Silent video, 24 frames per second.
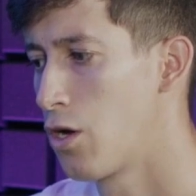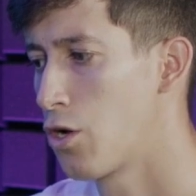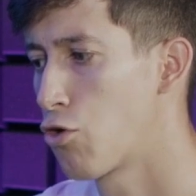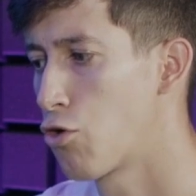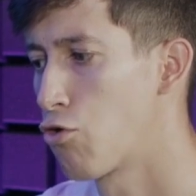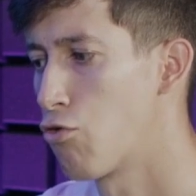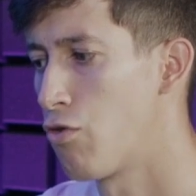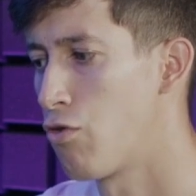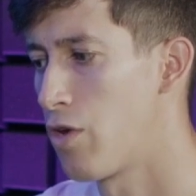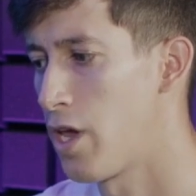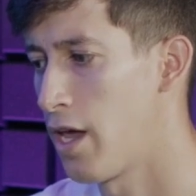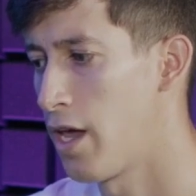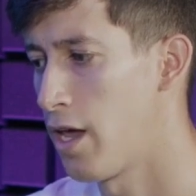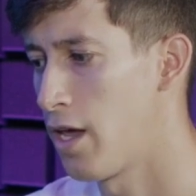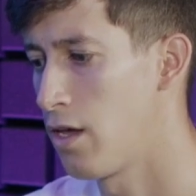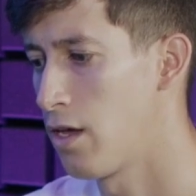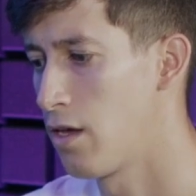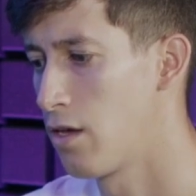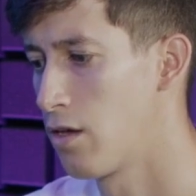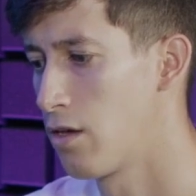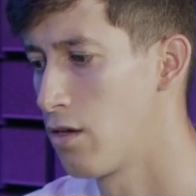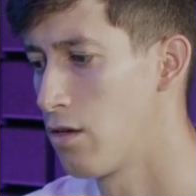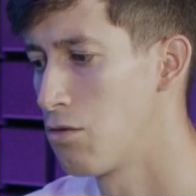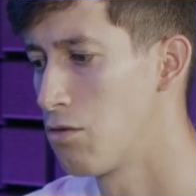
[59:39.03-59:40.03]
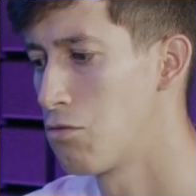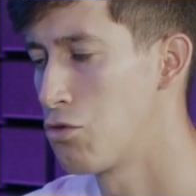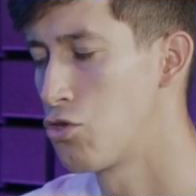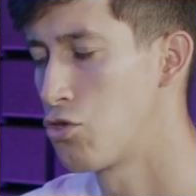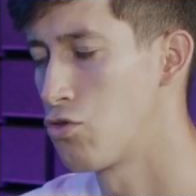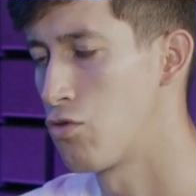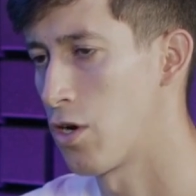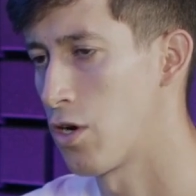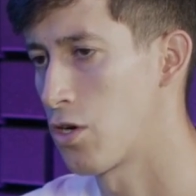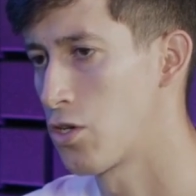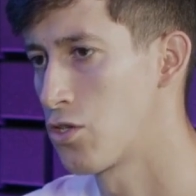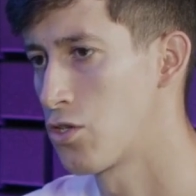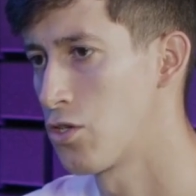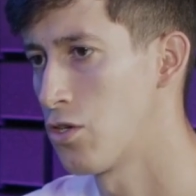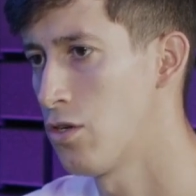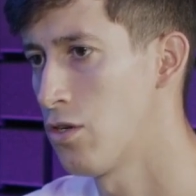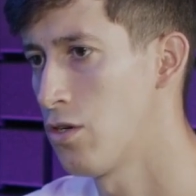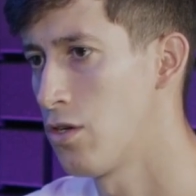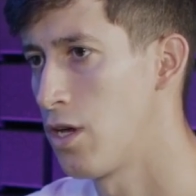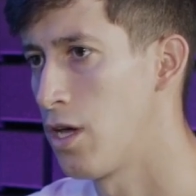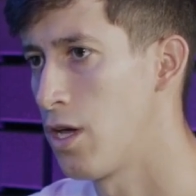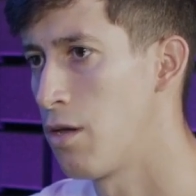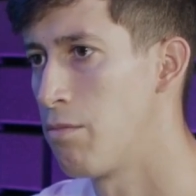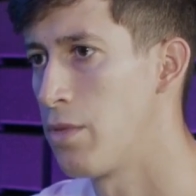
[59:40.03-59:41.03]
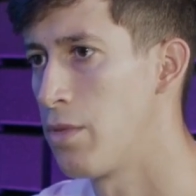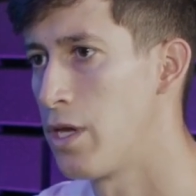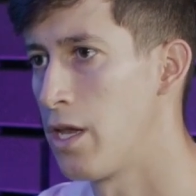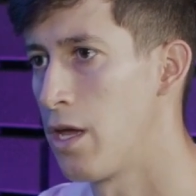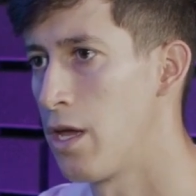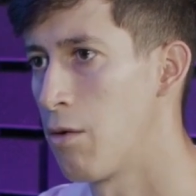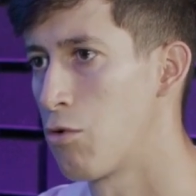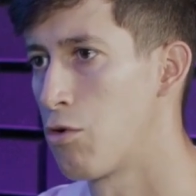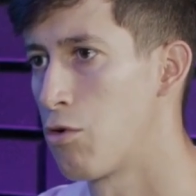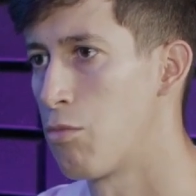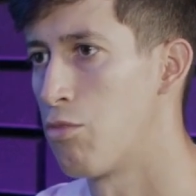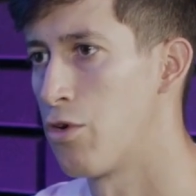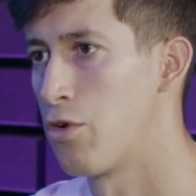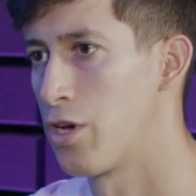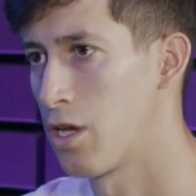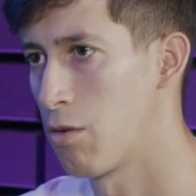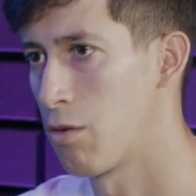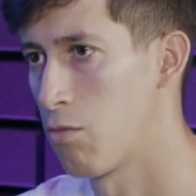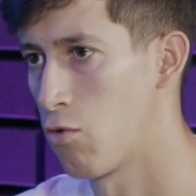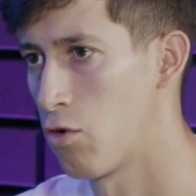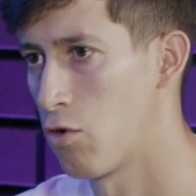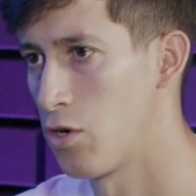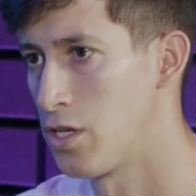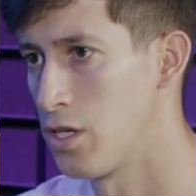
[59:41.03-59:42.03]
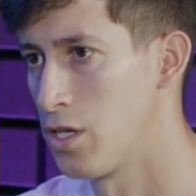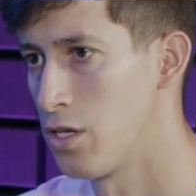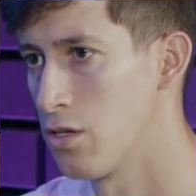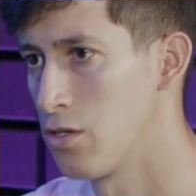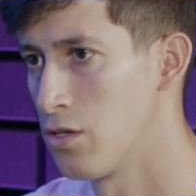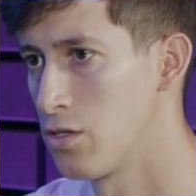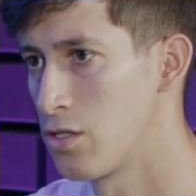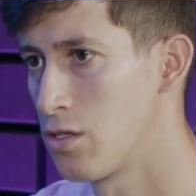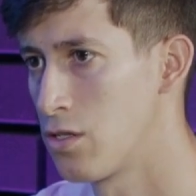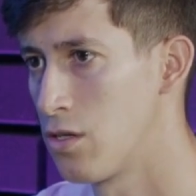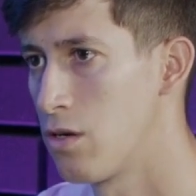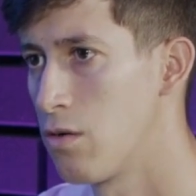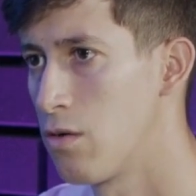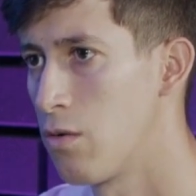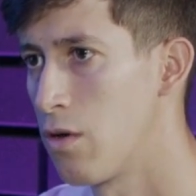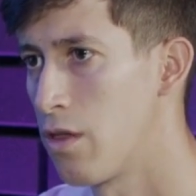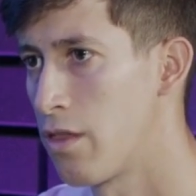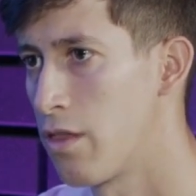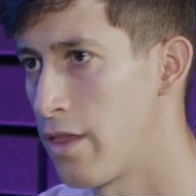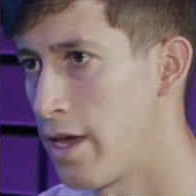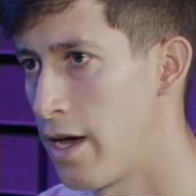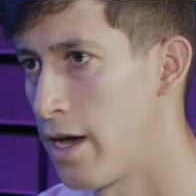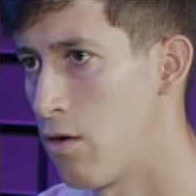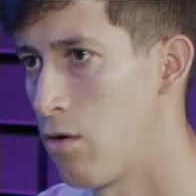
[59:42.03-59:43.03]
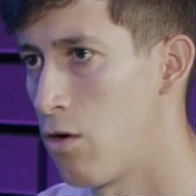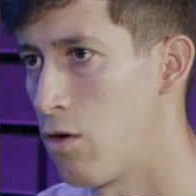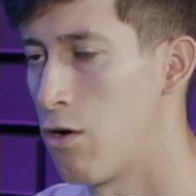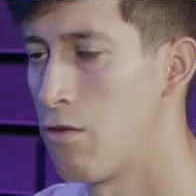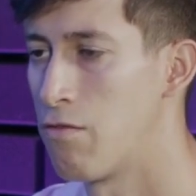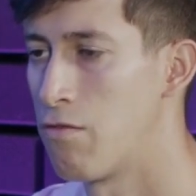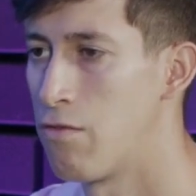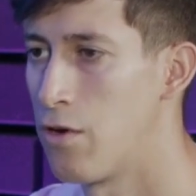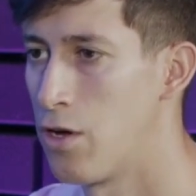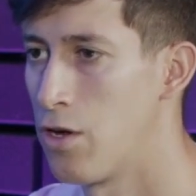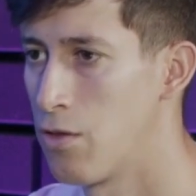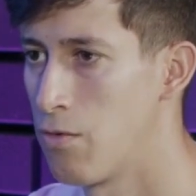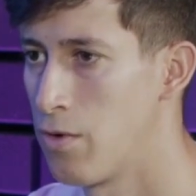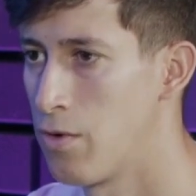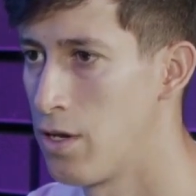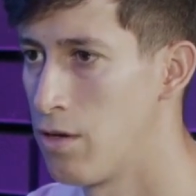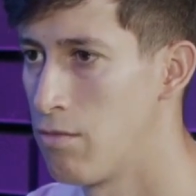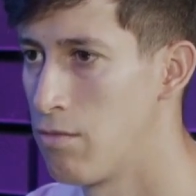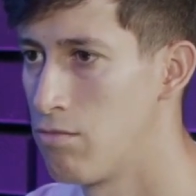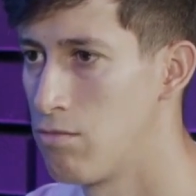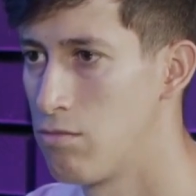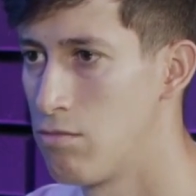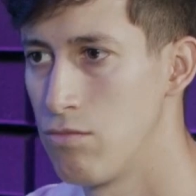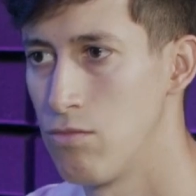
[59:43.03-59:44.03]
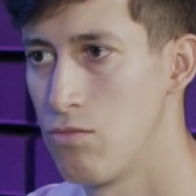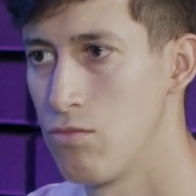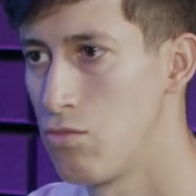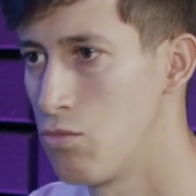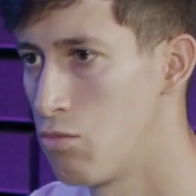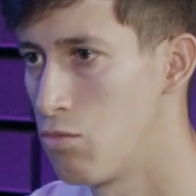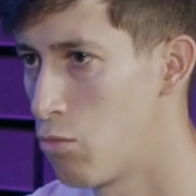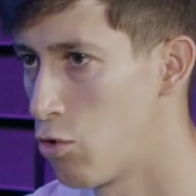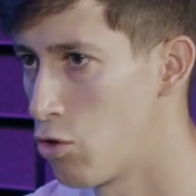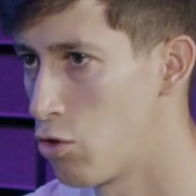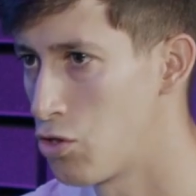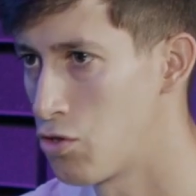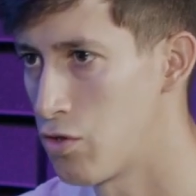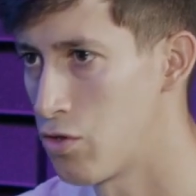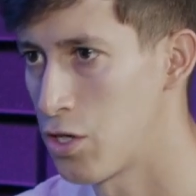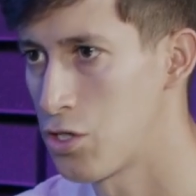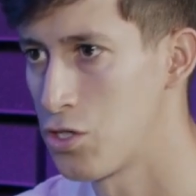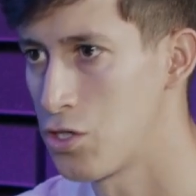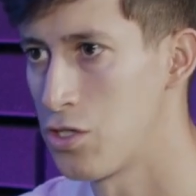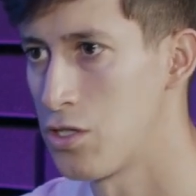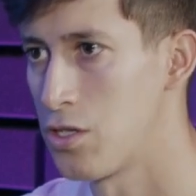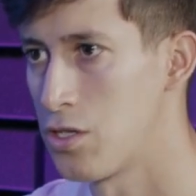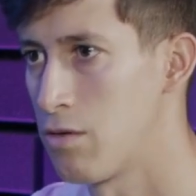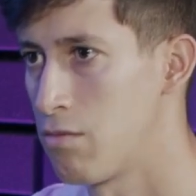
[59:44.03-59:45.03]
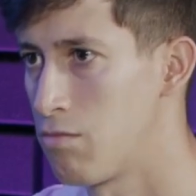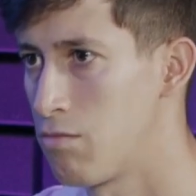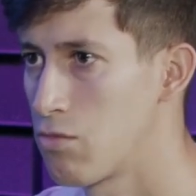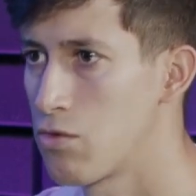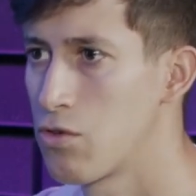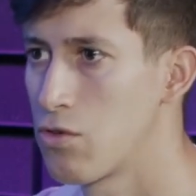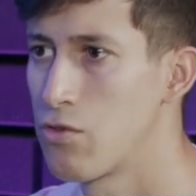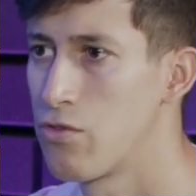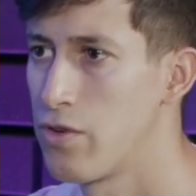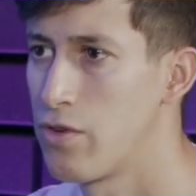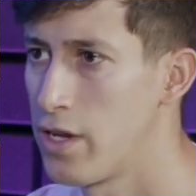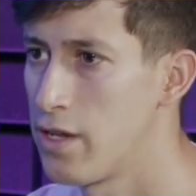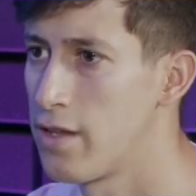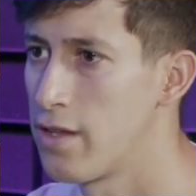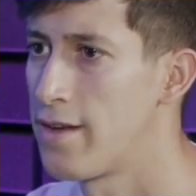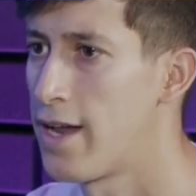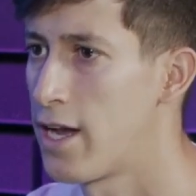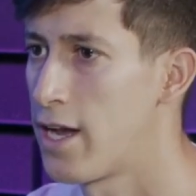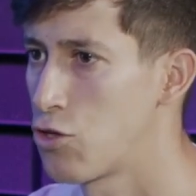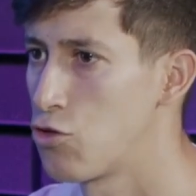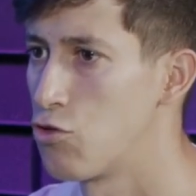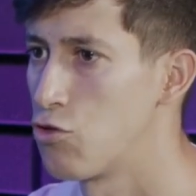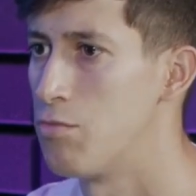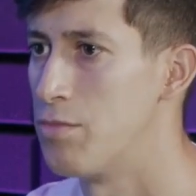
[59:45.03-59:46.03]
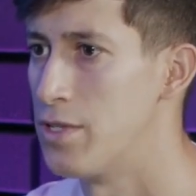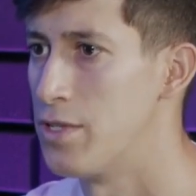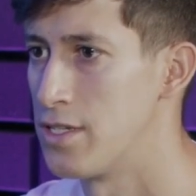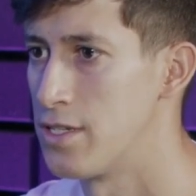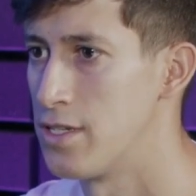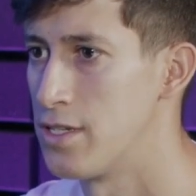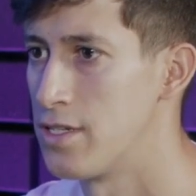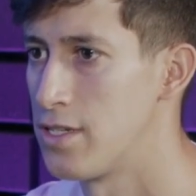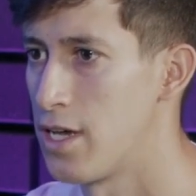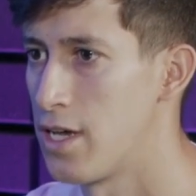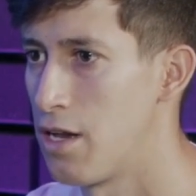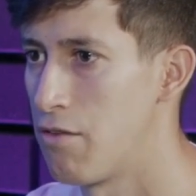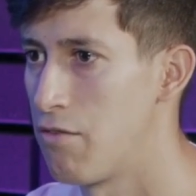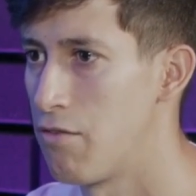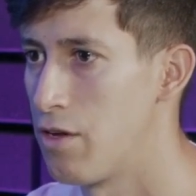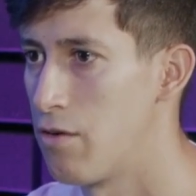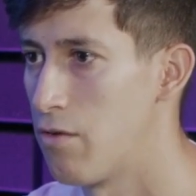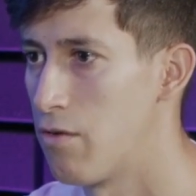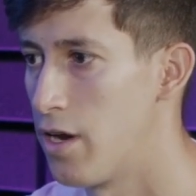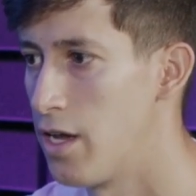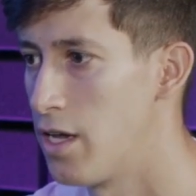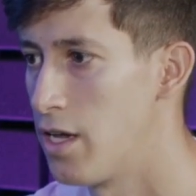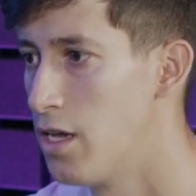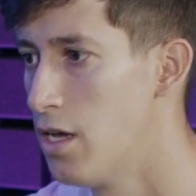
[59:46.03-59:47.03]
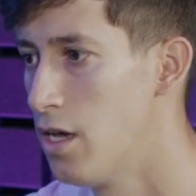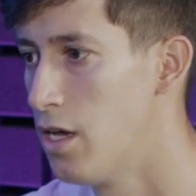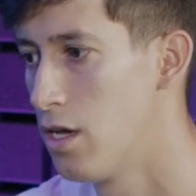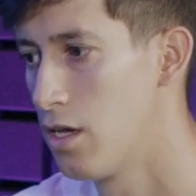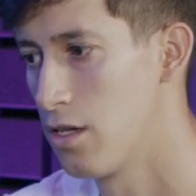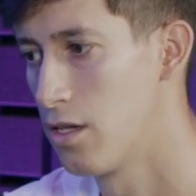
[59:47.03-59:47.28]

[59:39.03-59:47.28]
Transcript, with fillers: create structure and being able to bring in more deals without our following more structure to create an actual business out mm. of it, right?